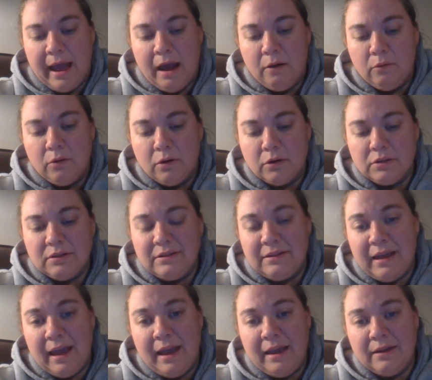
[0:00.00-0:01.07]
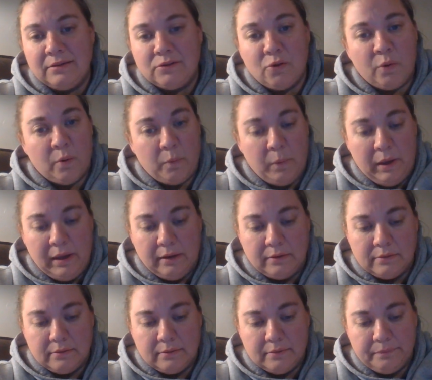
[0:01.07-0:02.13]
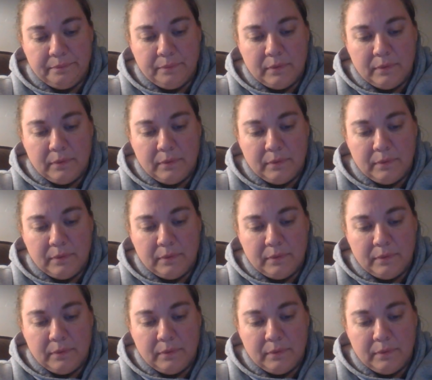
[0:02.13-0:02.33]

hours, days, or weeks.